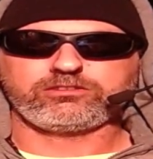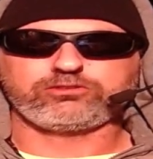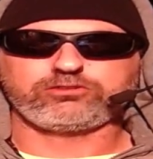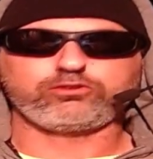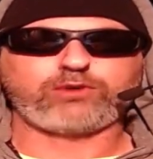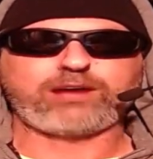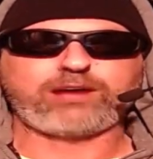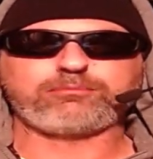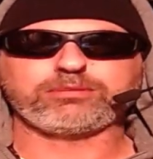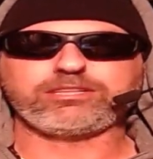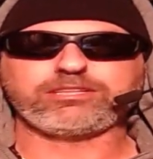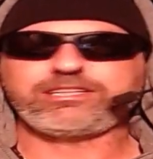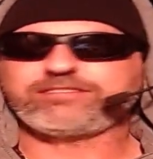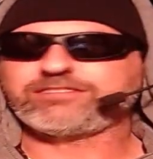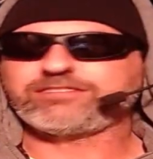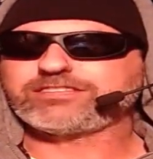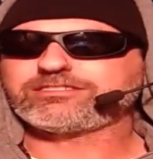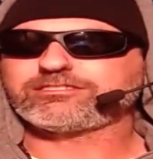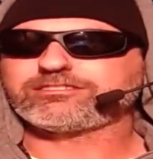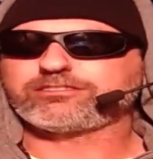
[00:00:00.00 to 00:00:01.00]
Do I believe
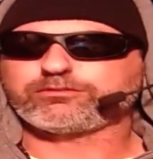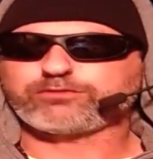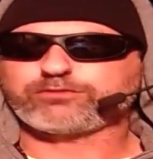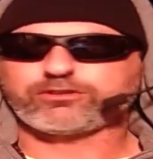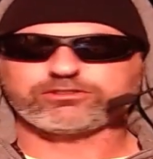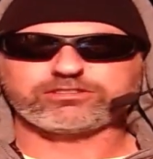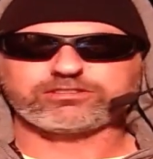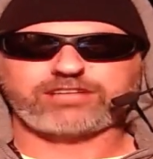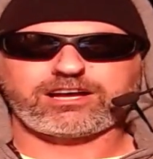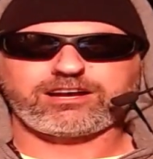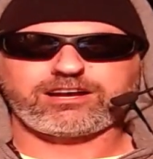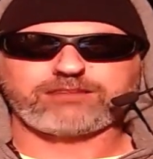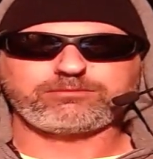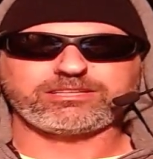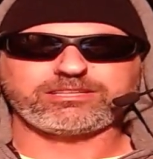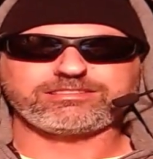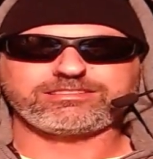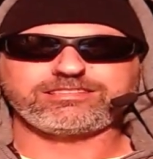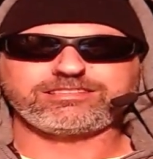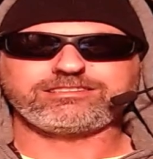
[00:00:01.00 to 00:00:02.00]
this is the first time
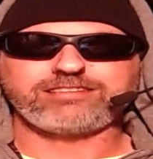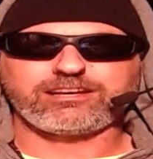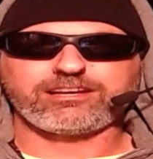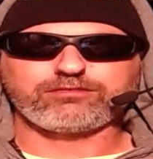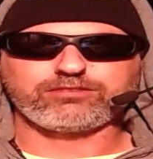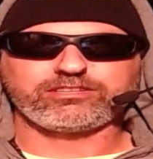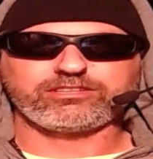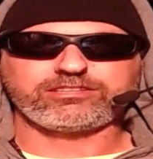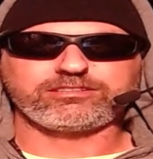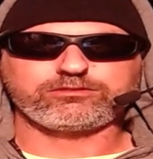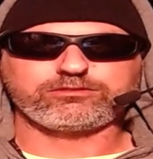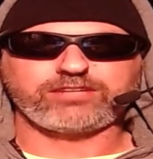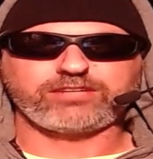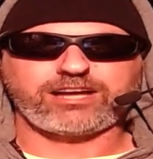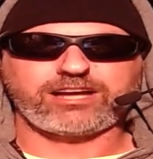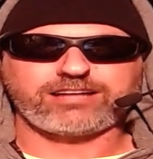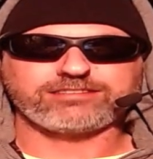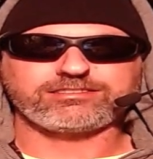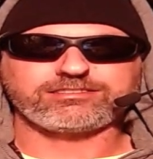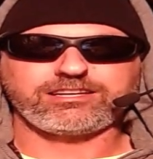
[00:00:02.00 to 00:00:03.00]
that Dee Devlin, his
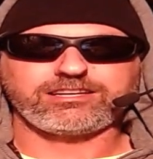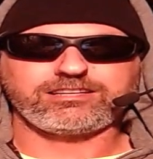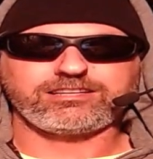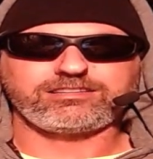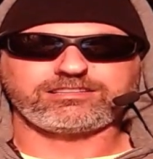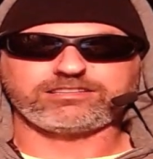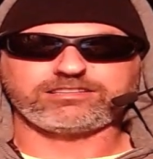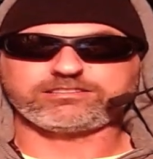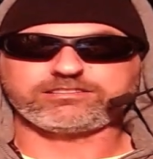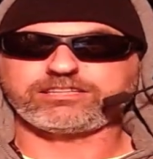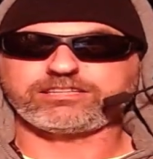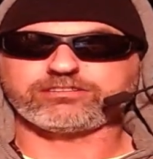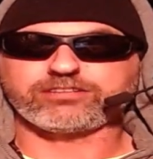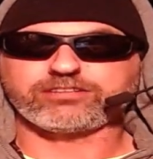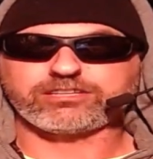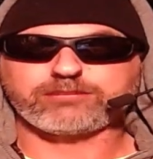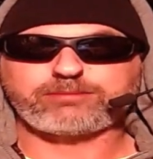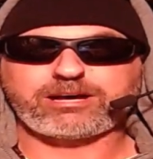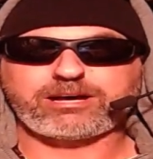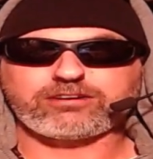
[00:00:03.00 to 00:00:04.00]
fiance, is
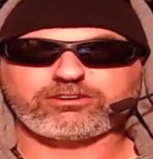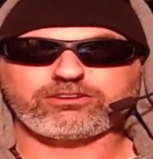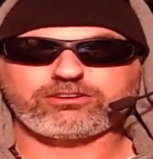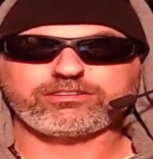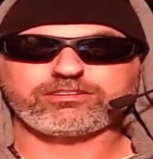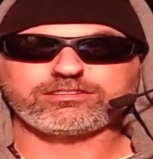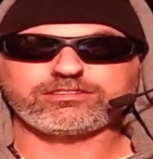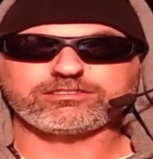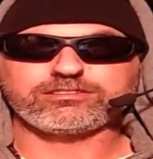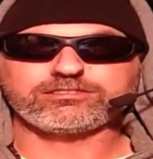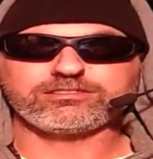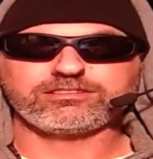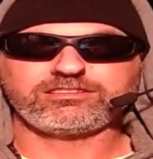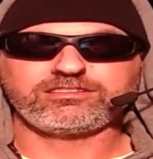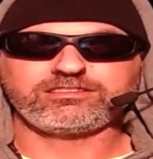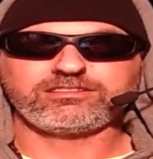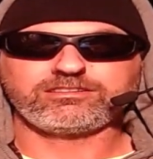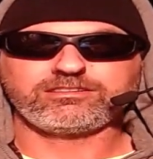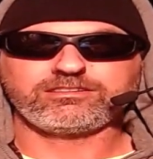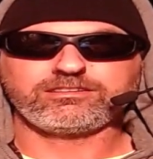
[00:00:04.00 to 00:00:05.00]
hearing about all this?
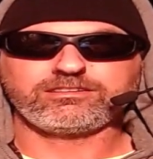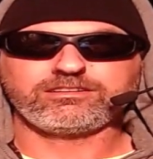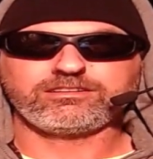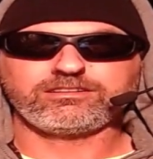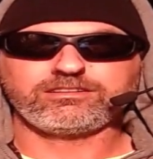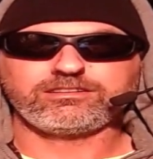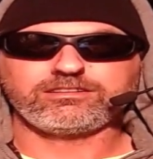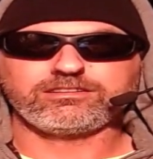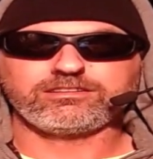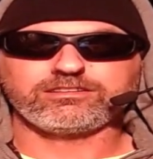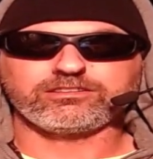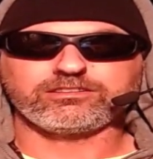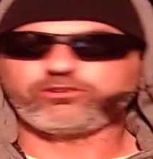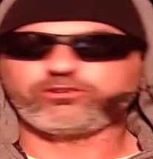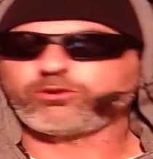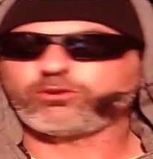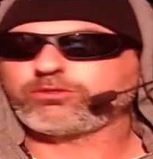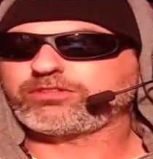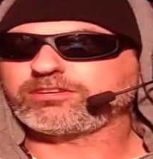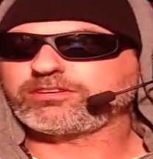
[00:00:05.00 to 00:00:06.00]
You
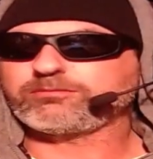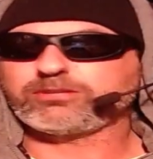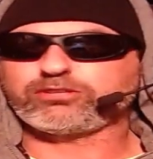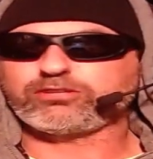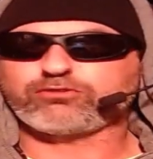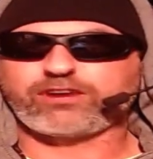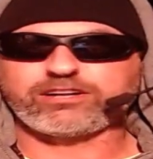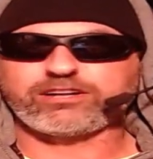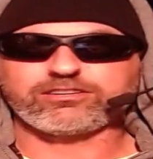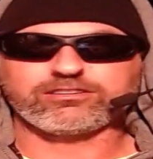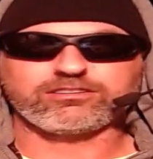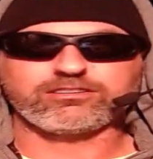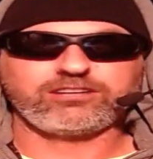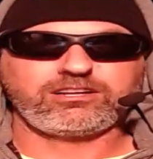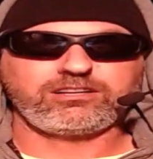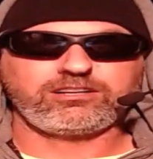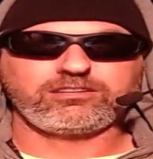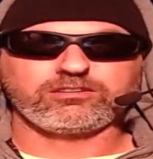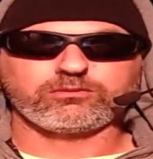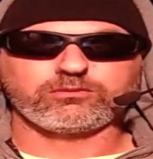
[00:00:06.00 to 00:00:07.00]
don't think McGregor,
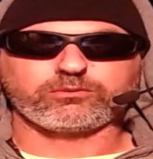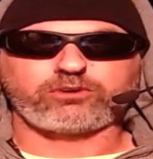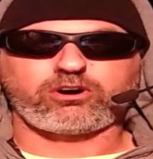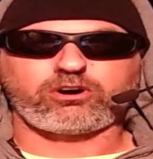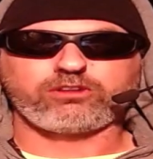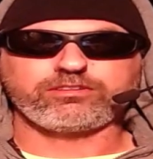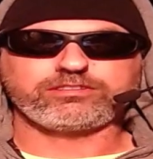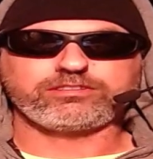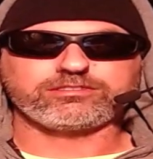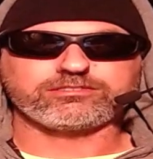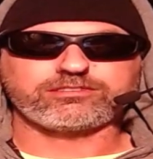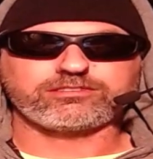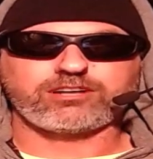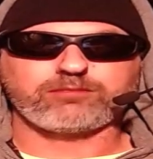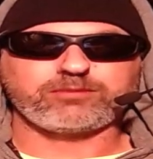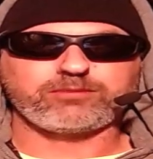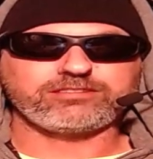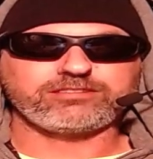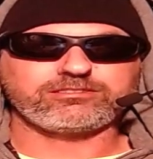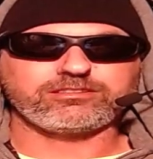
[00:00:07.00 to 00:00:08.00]
when all this is
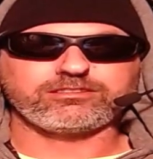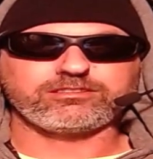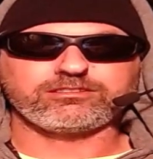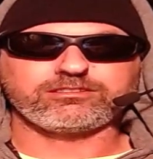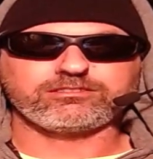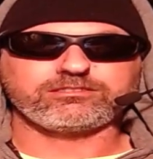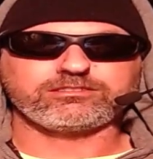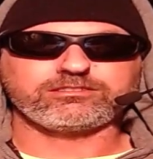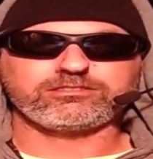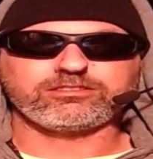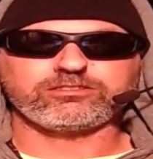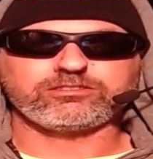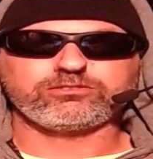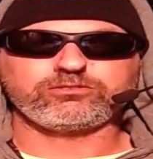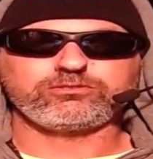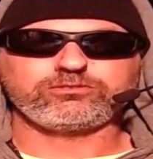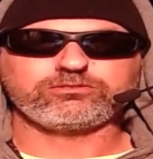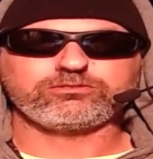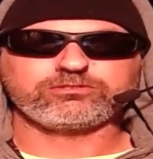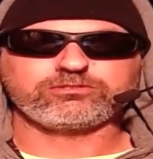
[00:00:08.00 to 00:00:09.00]
coming into the
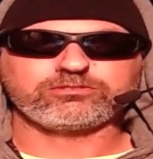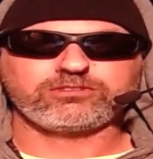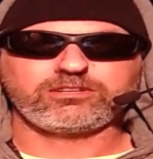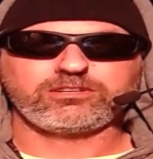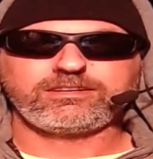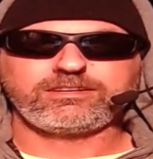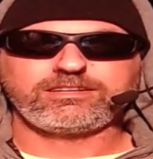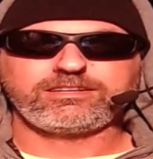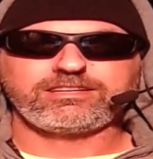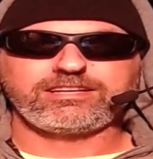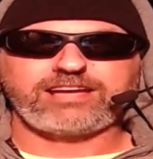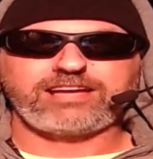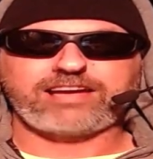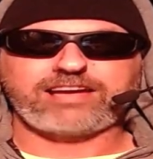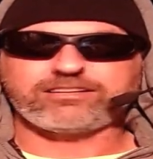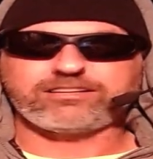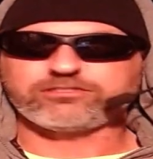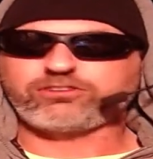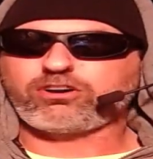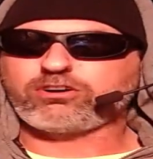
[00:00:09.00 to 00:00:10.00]
news,
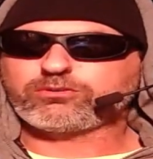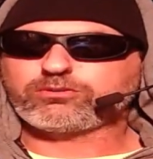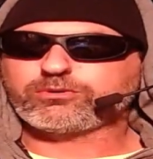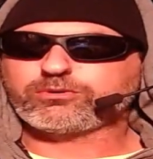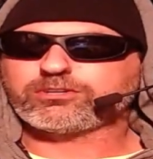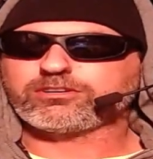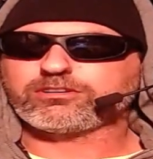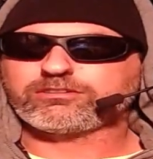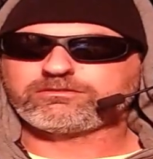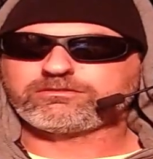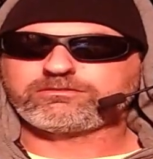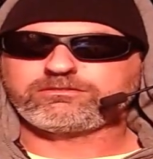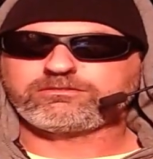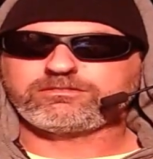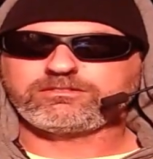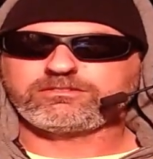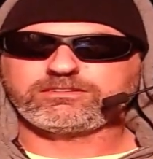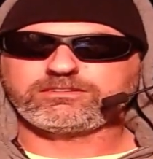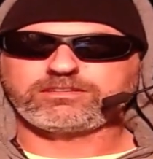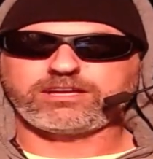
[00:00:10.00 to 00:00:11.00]
had a talk with her
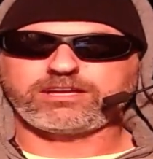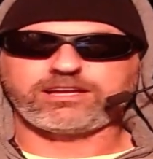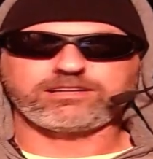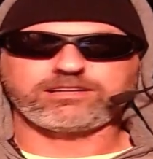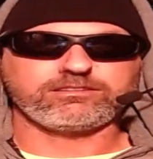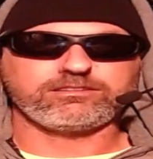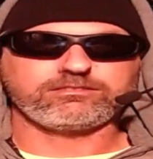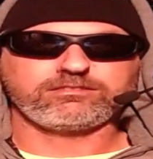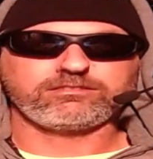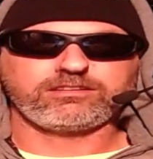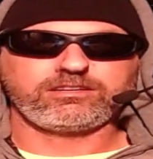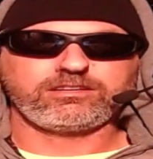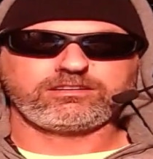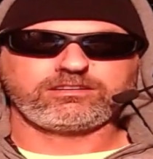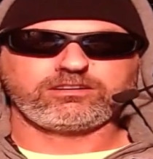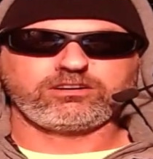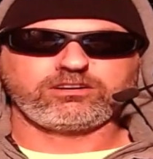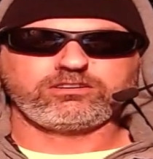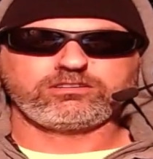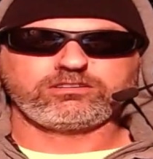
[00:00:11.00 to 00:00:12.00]
and
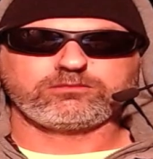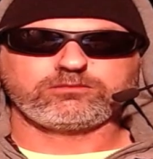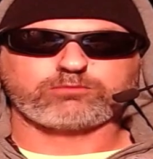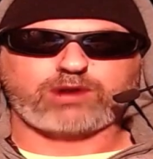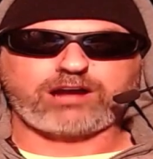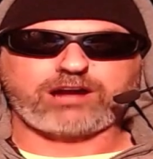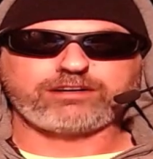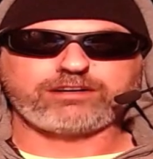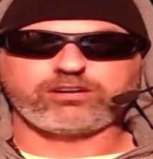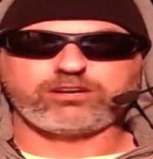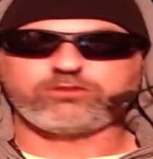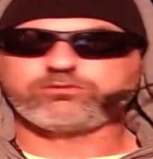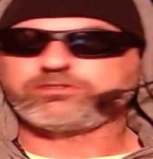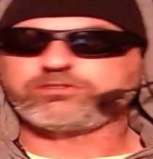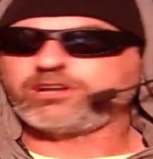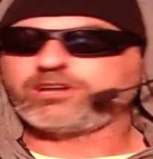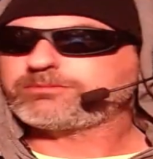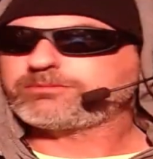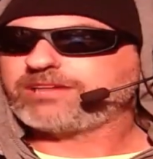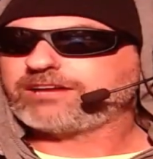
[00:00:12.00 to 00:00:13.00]
probably owned
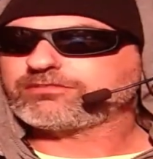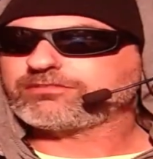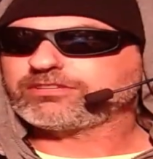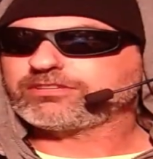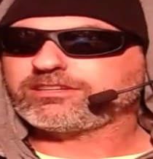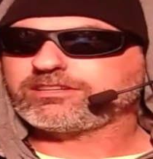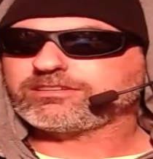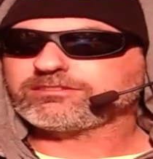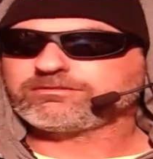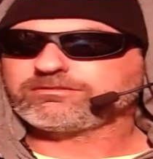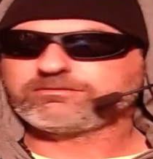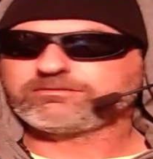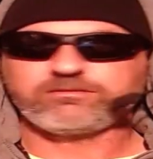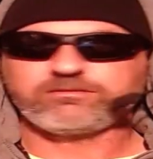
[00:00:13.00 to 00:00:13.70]
up to everything?